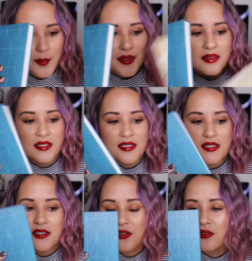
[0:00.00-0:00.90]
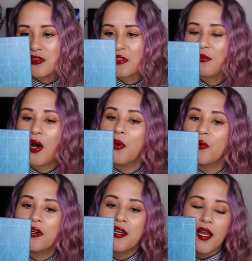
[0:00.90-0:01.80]
In this little small
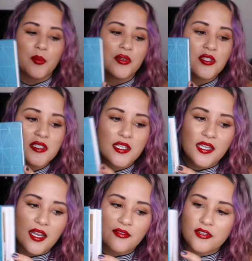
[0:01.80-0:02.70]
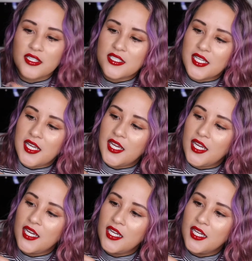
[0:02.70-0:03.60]
one, I put just like
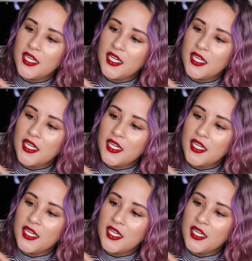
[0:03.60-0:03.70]
everyday